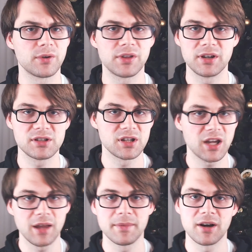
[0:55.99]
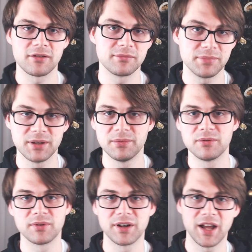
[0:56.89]
edition came out and people
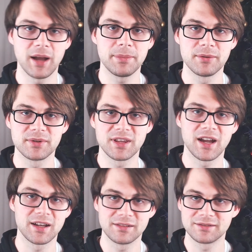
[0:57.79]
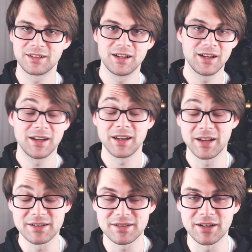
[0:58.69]
weren't happy with that,
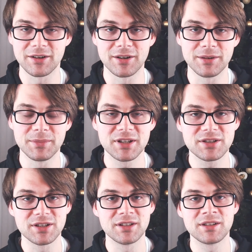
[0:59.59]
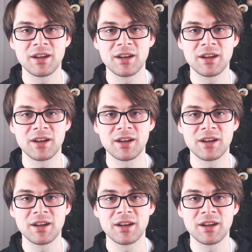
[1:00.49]
as I already mentioned.